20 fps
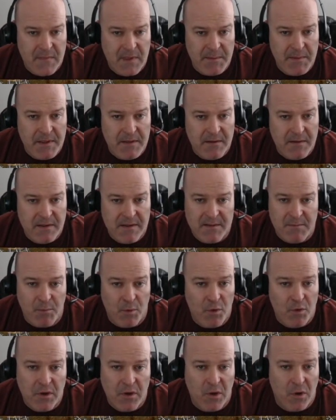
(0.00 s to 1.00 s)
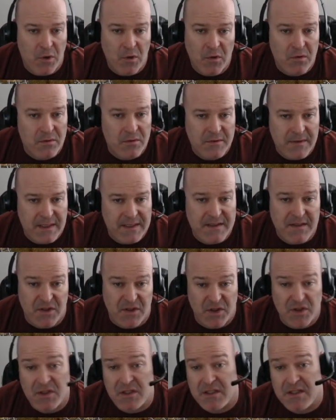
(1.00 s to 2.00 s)
I mean, it's more coal. That's
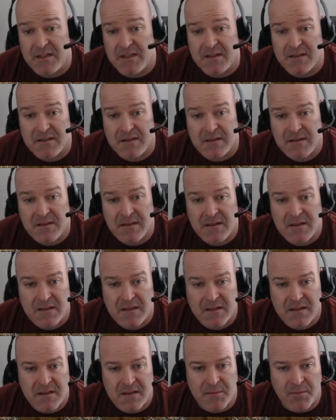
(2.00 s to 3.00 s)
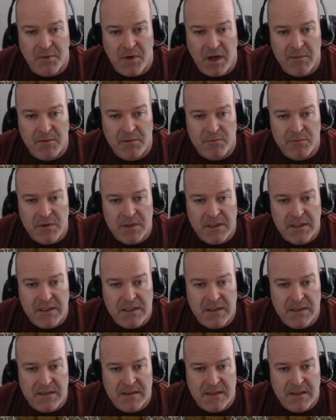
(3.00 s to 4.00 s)
good. The problem really
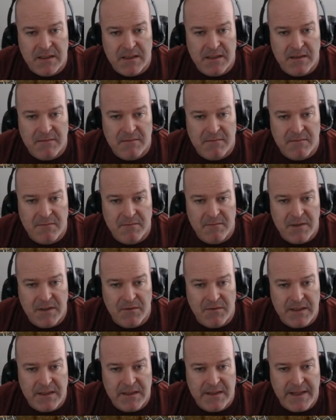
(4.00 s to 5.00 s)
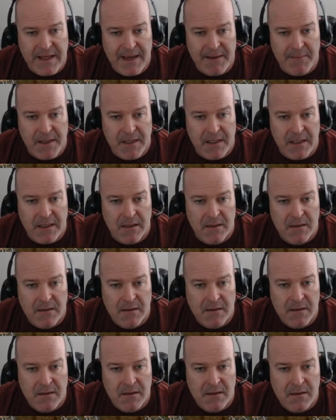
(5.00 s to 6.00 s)
is that we don't need that many.
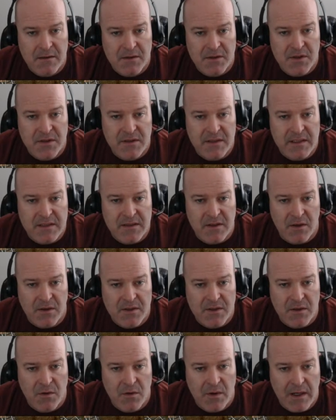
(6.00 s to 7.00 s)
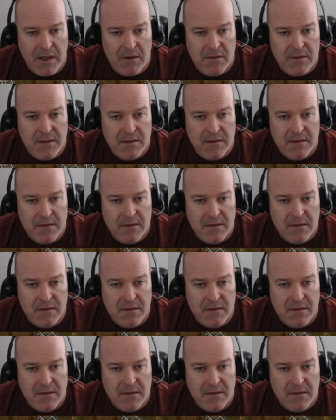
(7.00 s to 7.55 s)
Shouldn't this also go out?